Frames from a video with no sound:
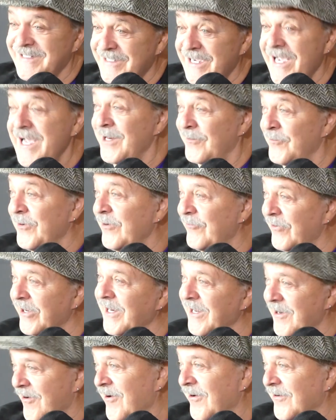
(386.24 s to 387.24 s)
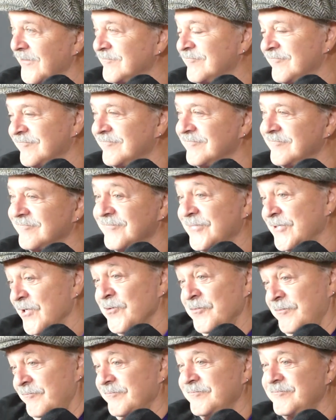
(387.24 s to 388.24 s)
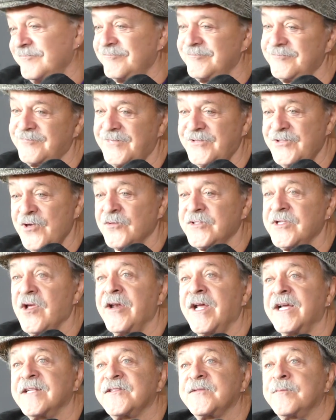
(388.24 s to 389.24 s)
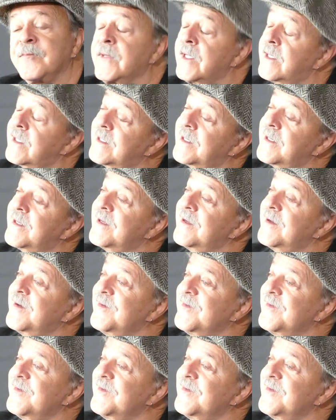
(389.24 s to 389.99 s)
And we really are. So... Do you enjoy, Joke's on us. Do you